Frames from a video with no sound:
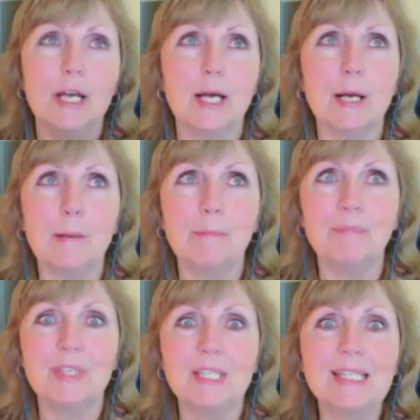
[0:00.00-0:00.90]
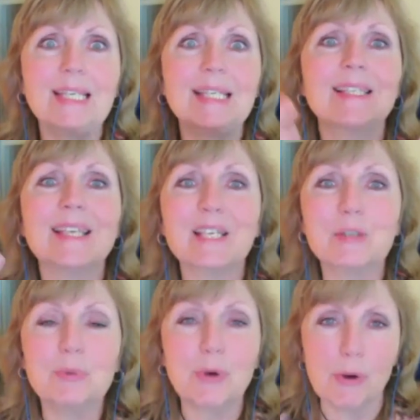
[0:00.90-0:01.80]
um, success
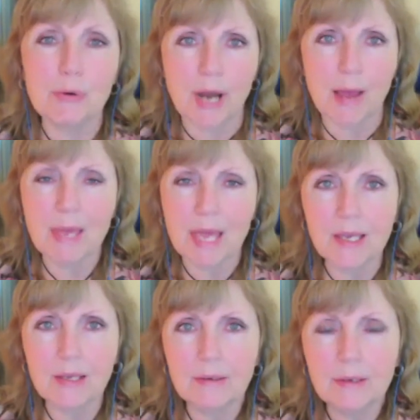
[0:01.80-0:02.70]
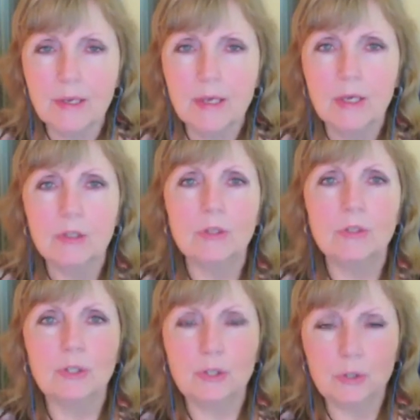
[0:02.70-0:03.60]
programming.
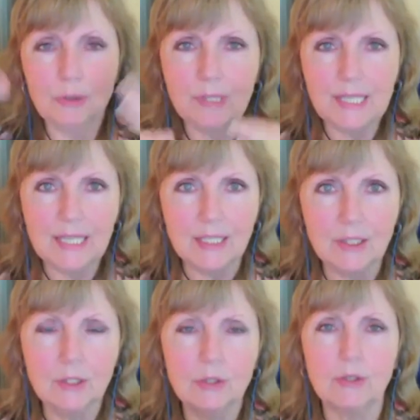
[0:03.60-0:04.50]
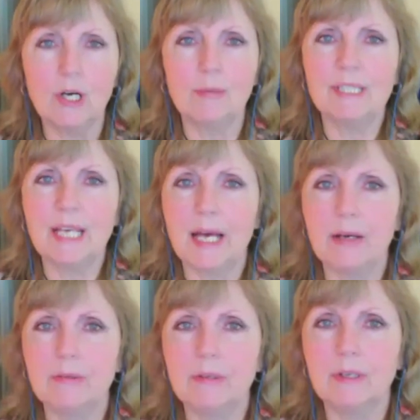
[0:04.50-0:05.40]
You do need to calm
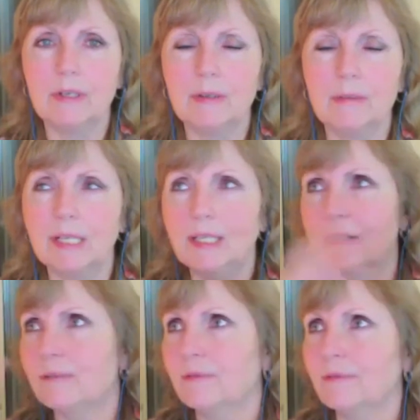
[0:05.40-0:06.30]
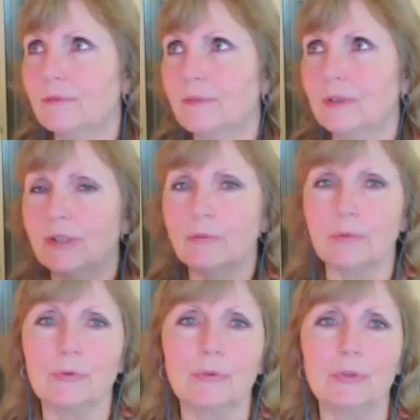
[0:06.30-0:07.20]
down. Um, I live very
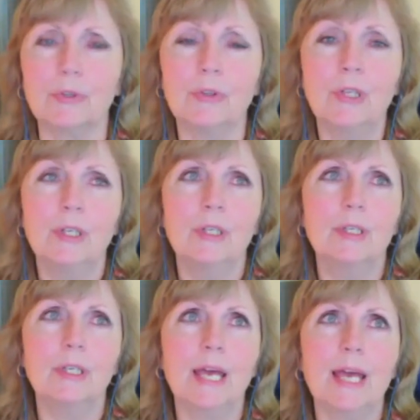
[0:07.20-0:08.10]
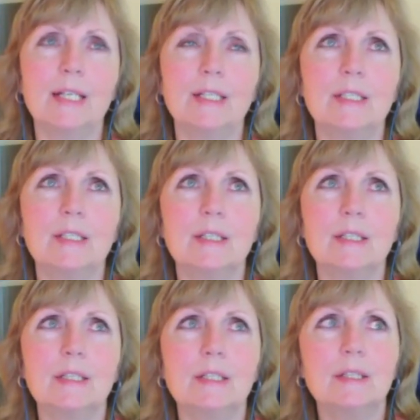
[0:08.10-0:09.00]
rural and
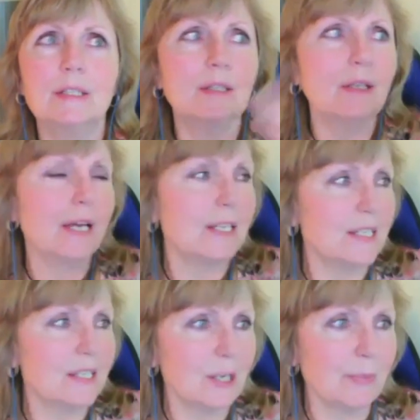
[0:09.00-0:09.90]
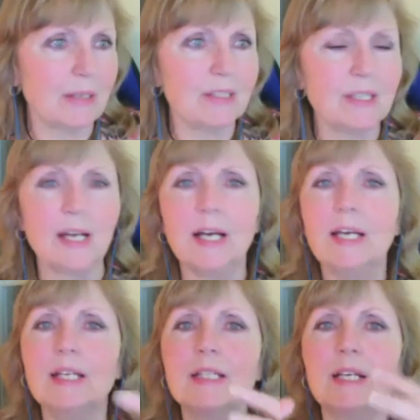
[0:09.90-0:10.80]
eh, I can just step outside,